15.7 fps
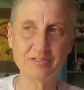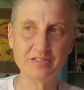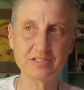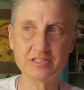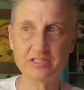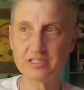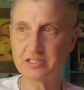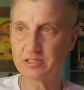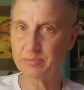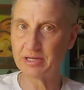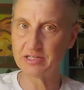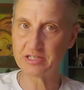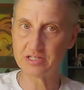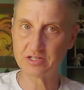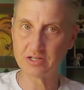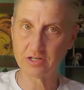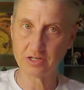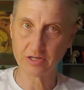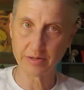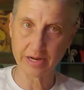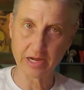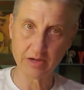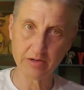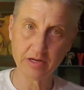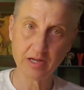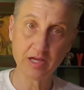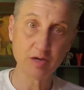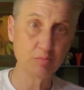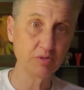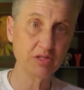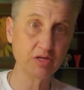It's just about to turn around,
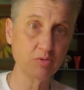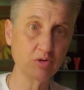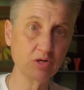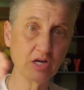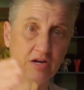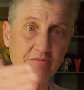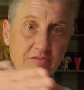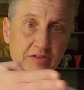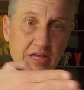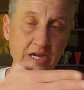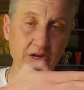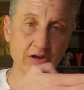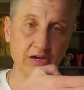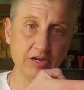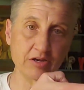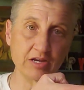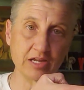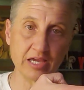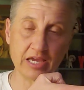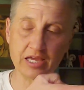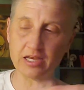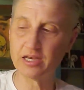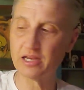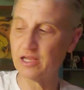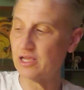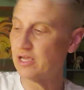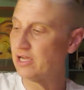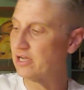but then it will cover that ground again.